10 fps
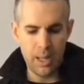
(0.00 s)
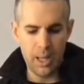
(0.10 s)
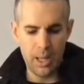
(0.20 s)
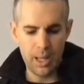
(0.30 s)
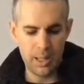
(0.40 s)

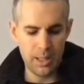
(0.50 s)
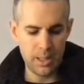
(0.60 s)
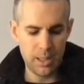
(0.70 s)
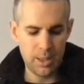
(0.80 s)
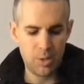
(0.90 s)
and
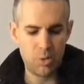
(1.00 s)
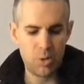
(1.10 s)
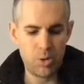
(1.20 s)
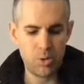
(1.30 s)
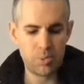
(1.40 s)

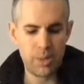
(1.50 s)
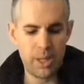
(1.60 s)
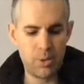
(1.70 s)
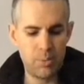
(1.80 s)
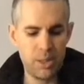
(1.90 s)
Ororo's
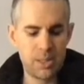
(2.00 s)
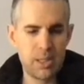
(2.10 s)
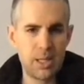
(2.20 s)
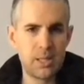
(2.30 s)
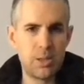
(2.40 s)
battery because it
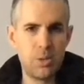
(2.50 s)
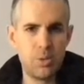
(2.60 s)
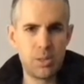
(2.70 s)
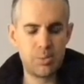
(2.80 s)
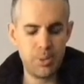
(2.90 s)
has a
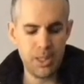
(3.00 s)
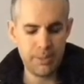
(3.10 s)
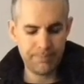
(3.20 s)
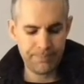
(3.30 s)
USB.